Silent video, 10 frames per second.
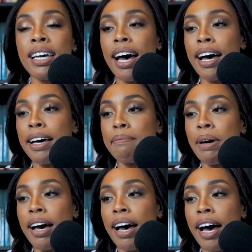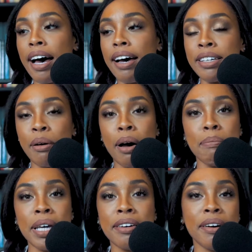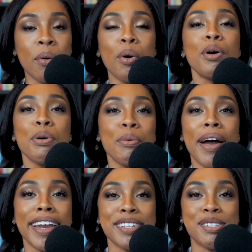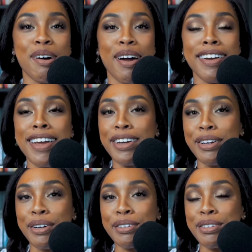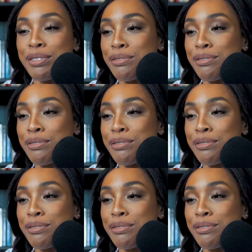a big horrible way to start your